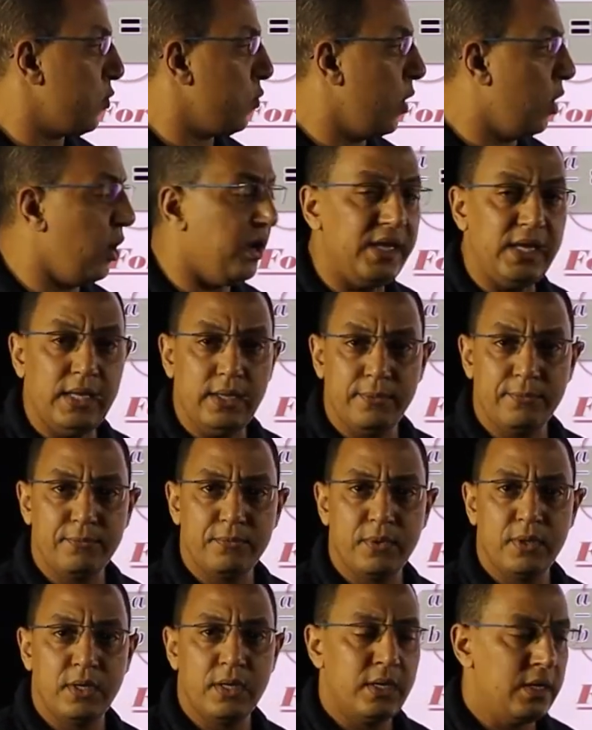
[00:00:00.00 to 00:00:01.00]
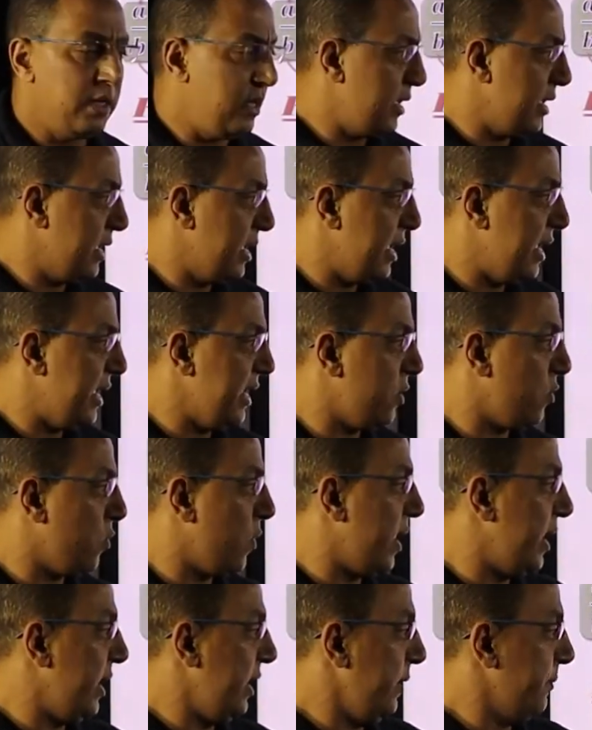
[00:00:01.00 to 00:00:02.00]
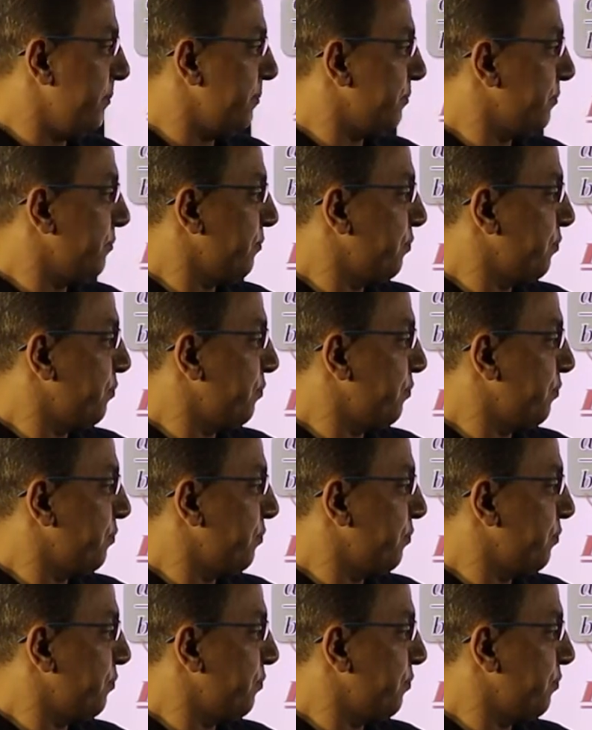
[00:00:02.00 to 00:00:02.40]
y equal